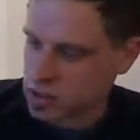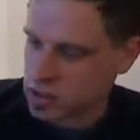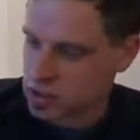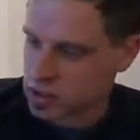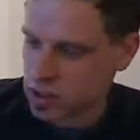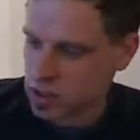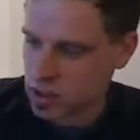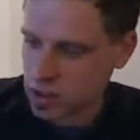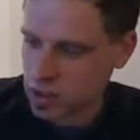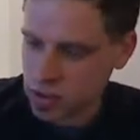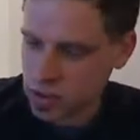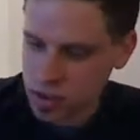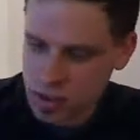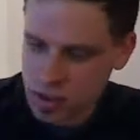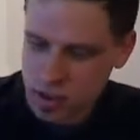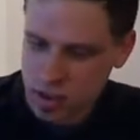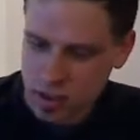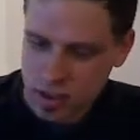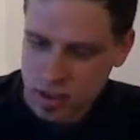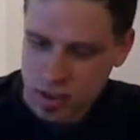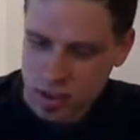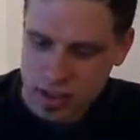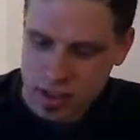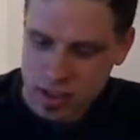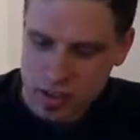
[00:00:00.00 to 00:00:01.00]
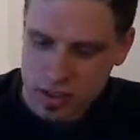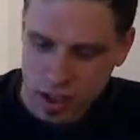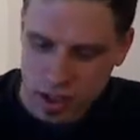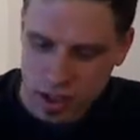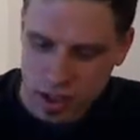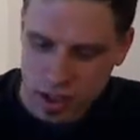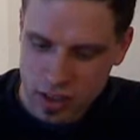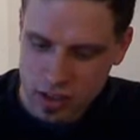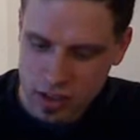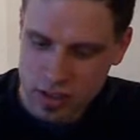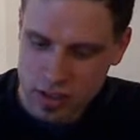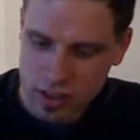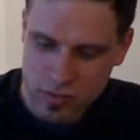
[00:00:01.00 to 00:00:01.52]
So that's kind
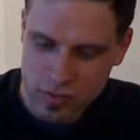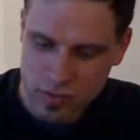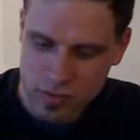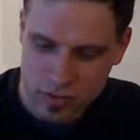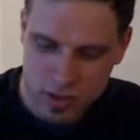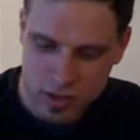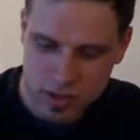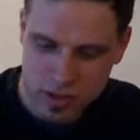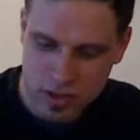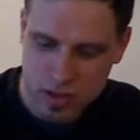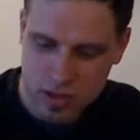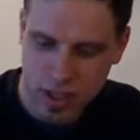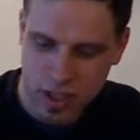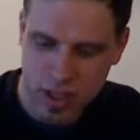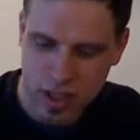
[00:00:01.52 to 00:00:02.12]
of the difference.